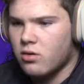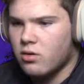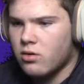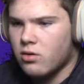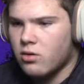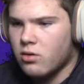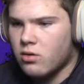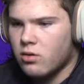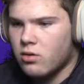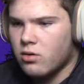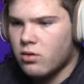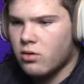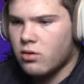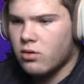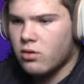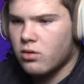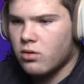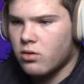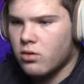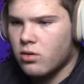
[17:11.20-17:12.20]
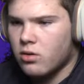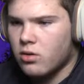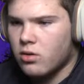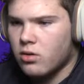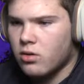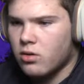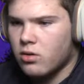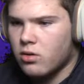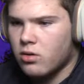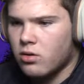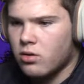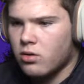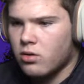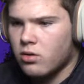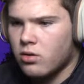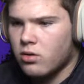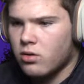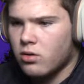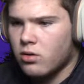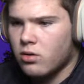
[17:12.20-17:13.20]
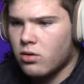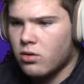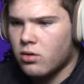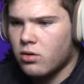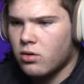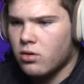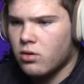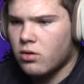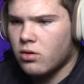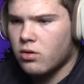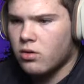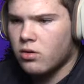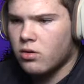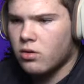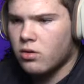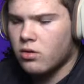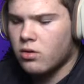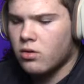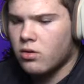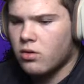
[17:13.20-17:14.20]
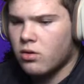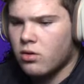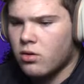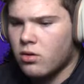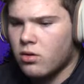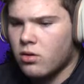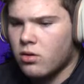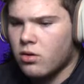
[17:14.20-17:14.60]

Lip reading: No one is speaking in this clip.